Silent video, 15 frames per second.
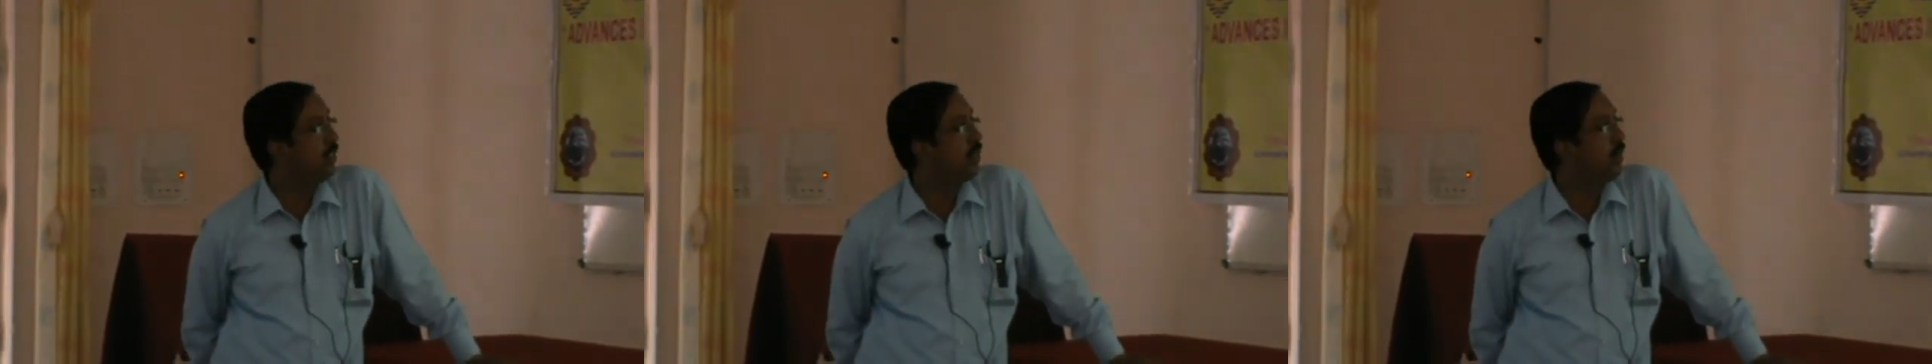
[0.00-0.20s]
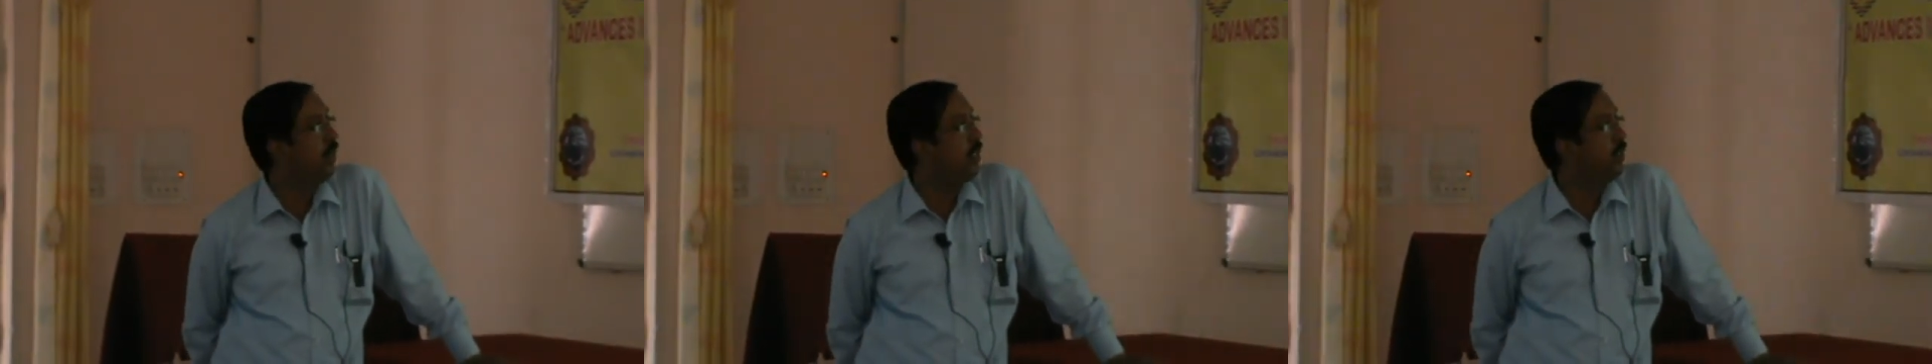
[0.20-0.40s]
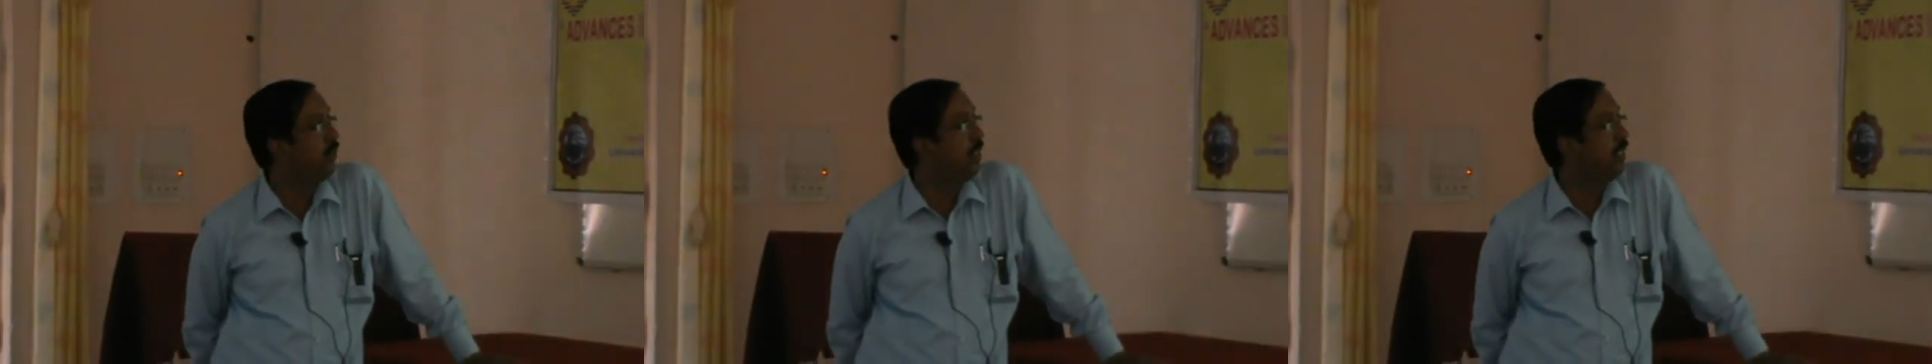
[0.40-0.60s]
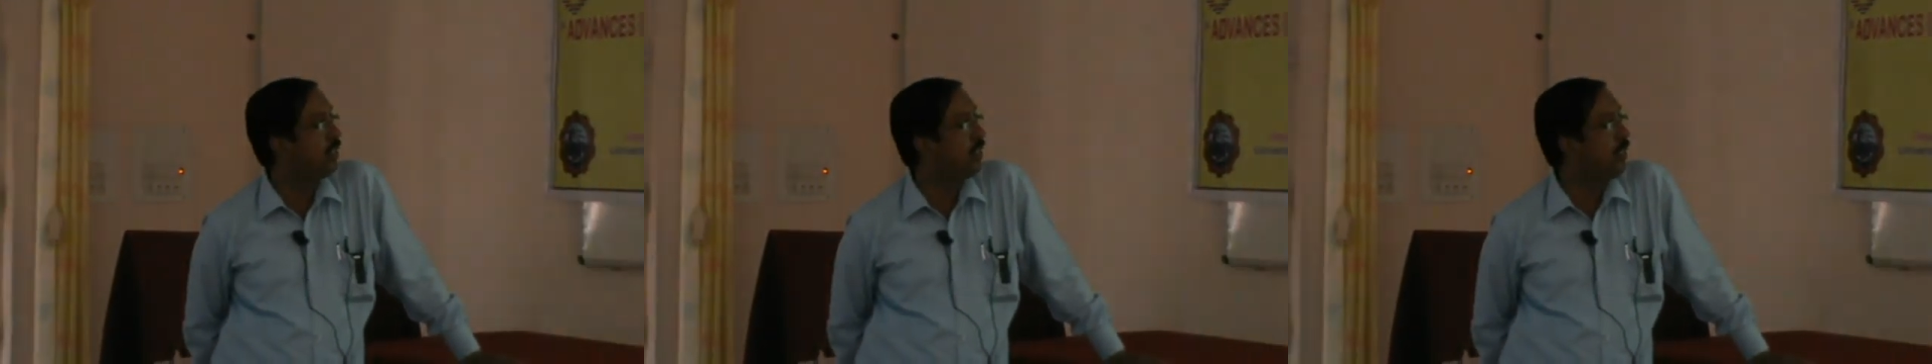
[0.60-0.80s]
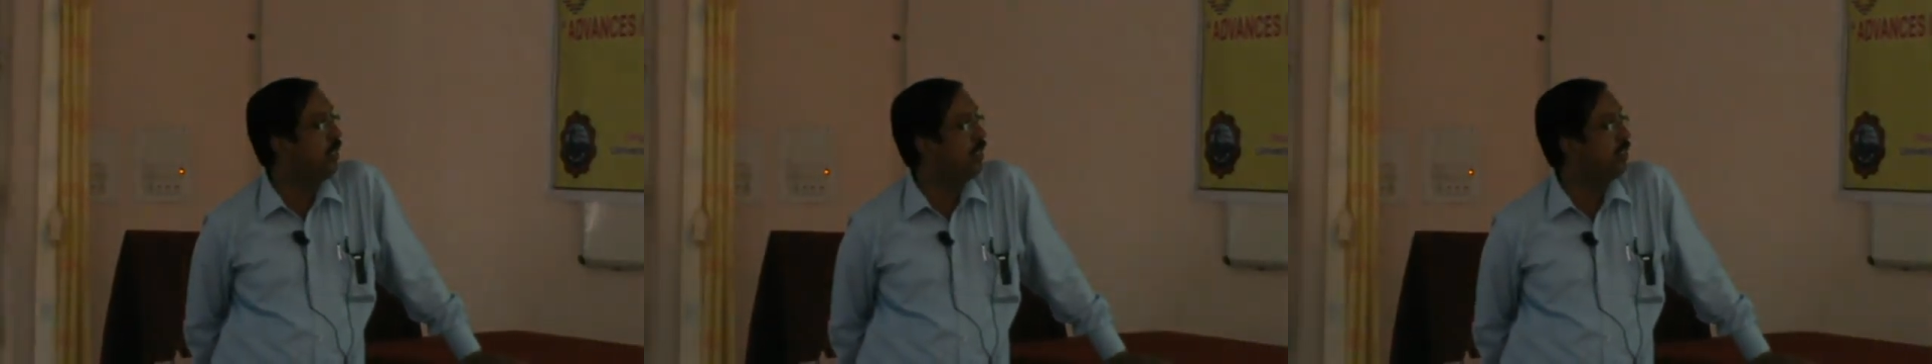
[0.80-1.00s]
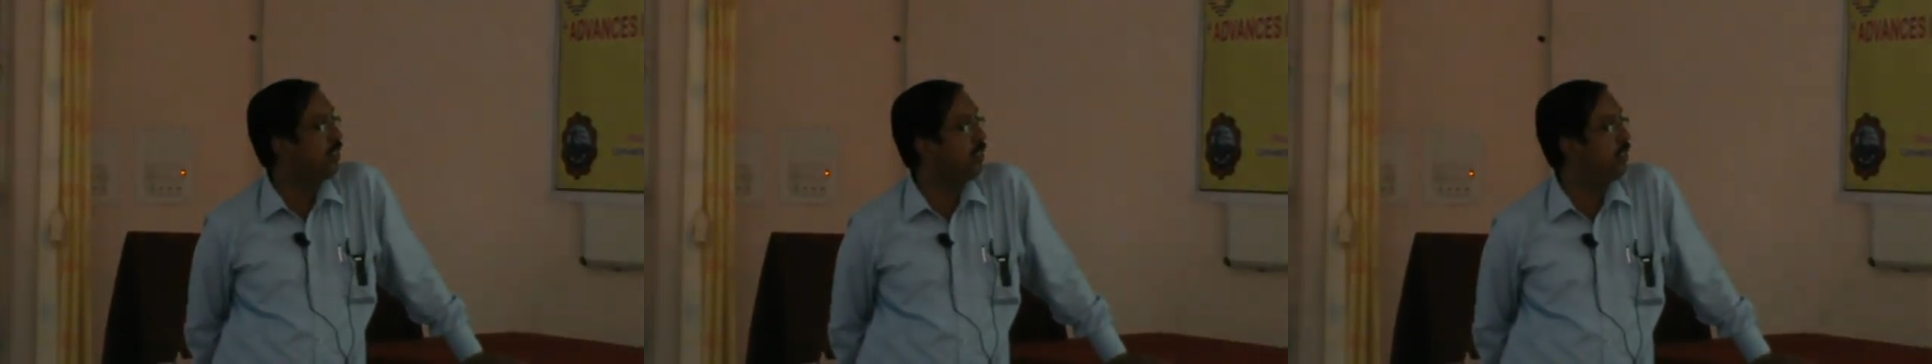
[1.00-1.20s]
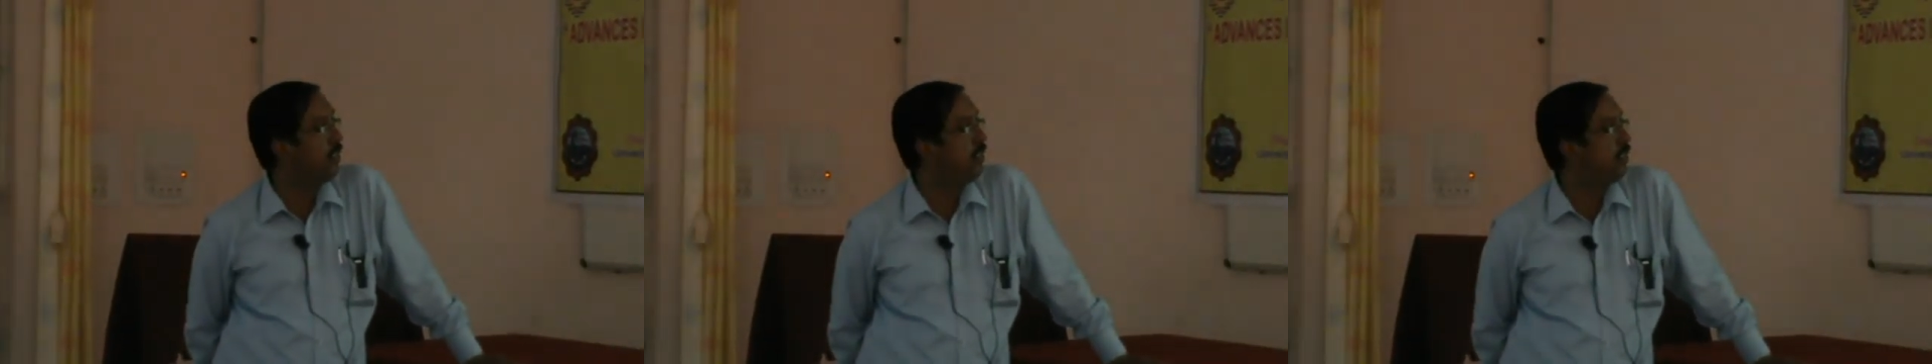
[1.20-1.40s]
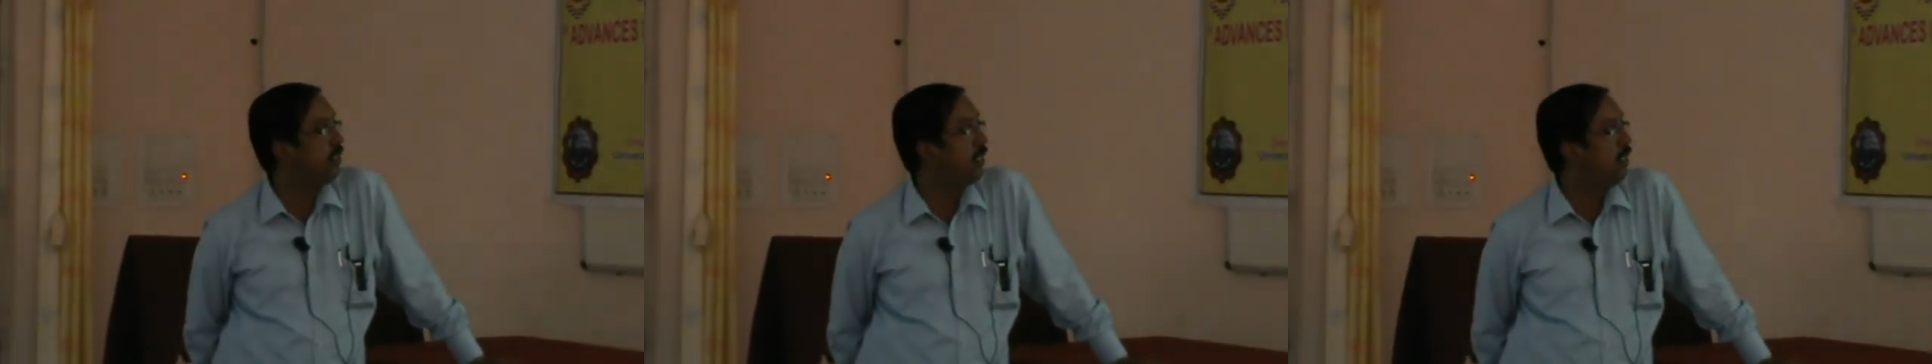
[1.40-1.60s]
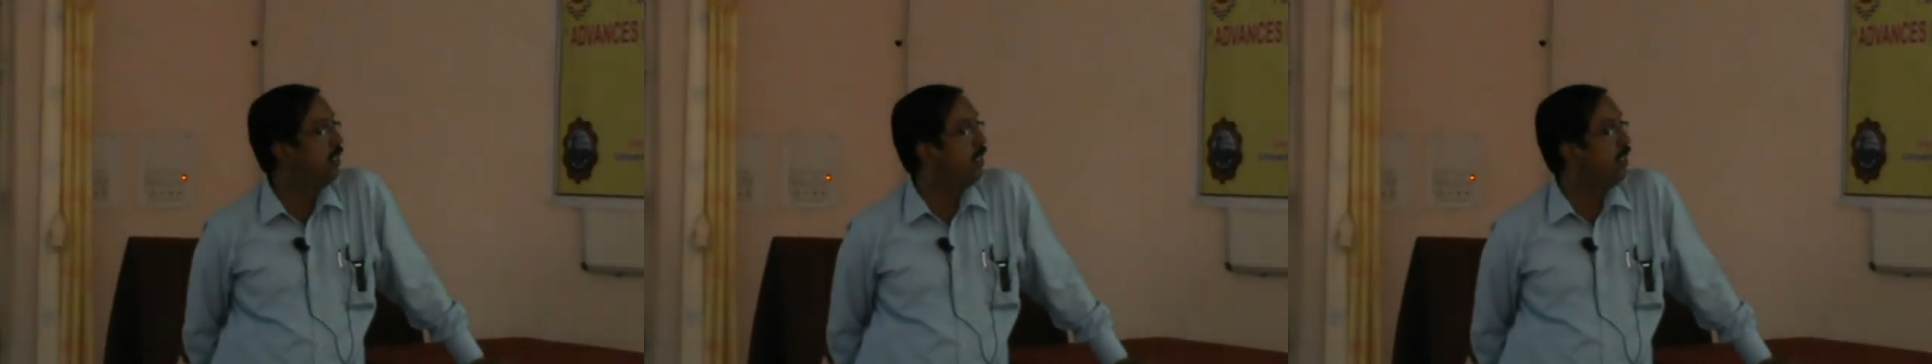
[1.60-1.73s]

cardiovascular diseases,